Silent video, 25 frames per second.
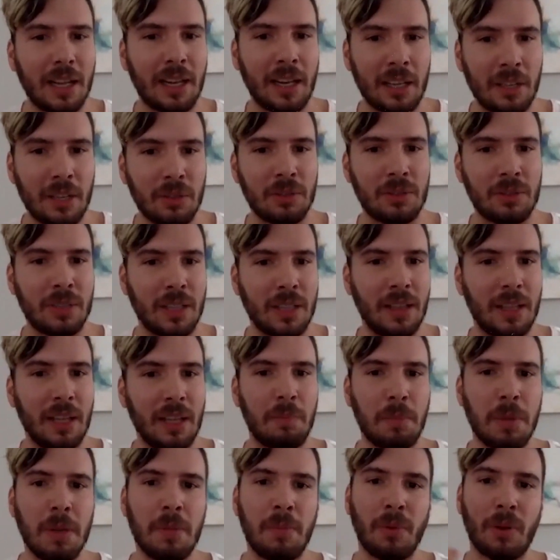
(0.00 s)
Like you said
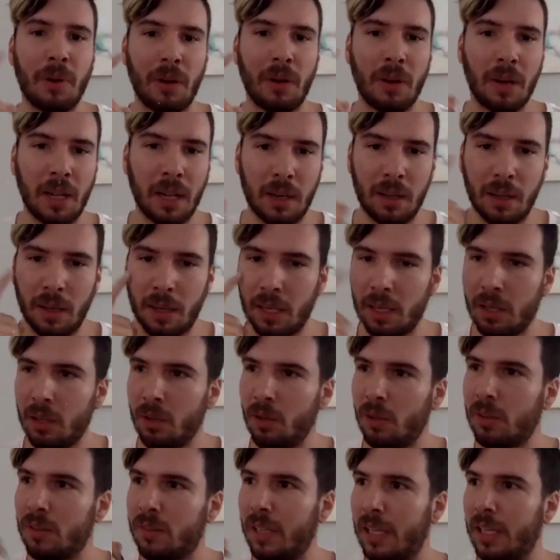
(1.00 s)
that people are going to look at
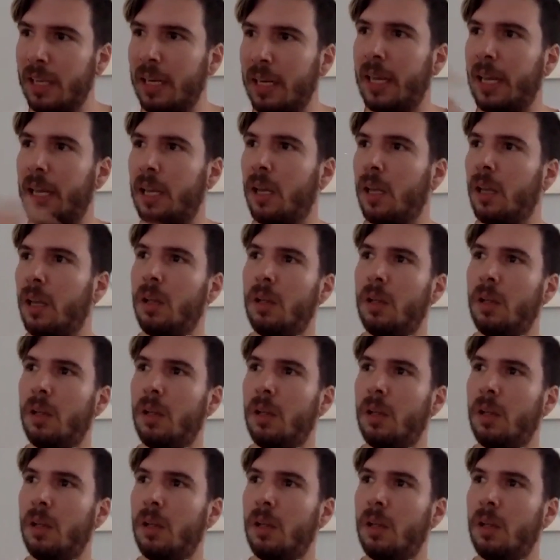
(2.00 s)
you and say like,